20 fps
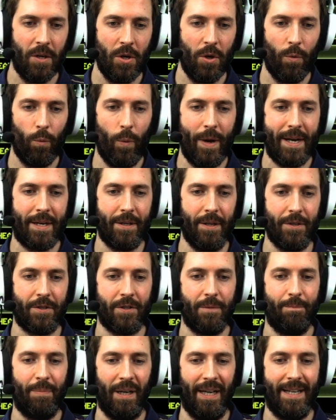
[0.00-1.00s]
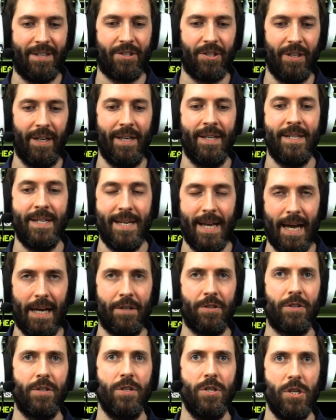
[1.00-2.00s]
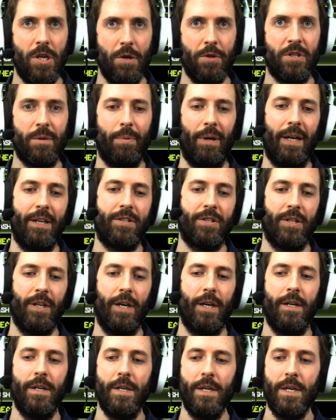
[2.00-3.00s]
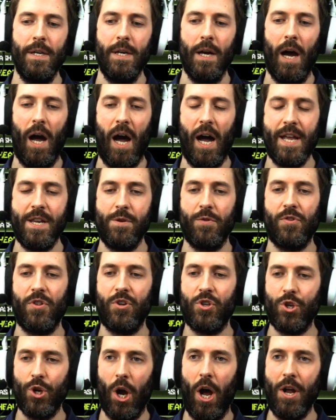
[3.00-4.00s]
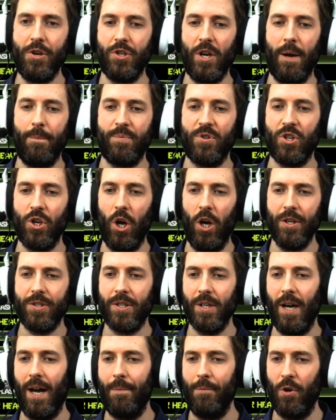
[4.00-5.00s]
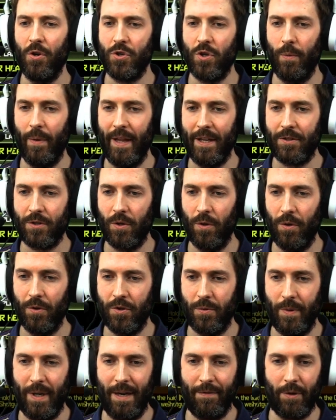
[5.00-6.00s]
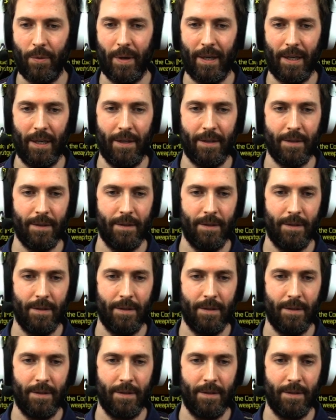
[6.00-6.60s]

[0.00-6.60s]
Weakness, ballista. Yes, use the ballista. I used the charge up shot. I'm not sure what that's called. Should we have a quick look?